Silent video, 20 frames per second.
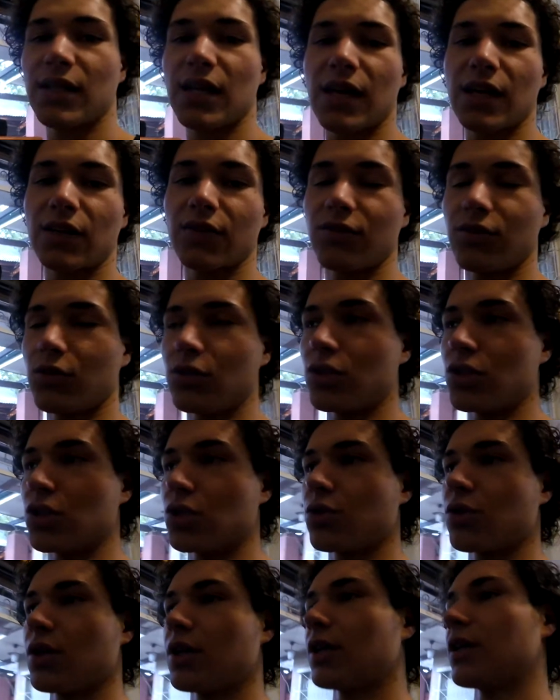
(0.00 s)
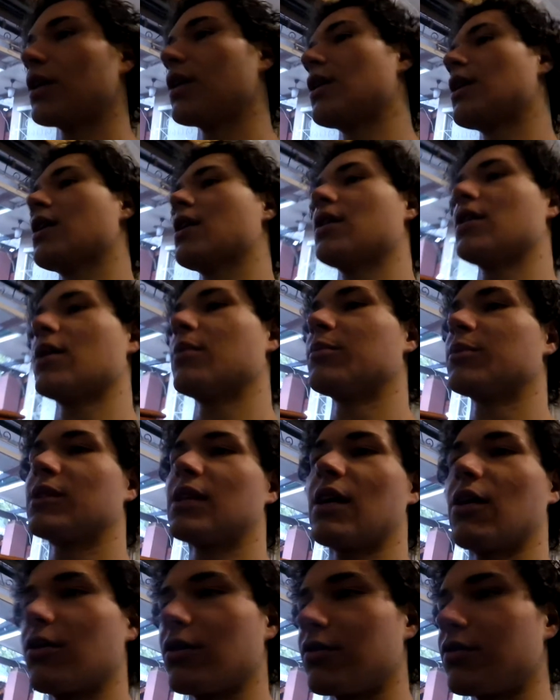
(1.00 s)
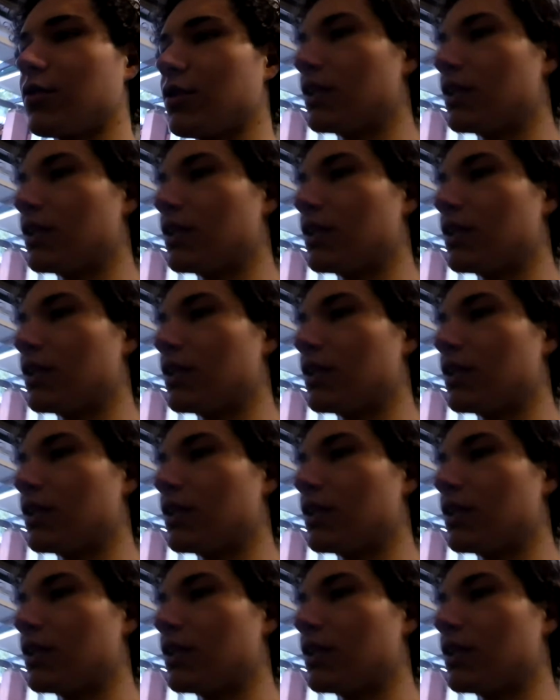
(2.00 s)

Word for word: like if you enjoyed thumbs down if you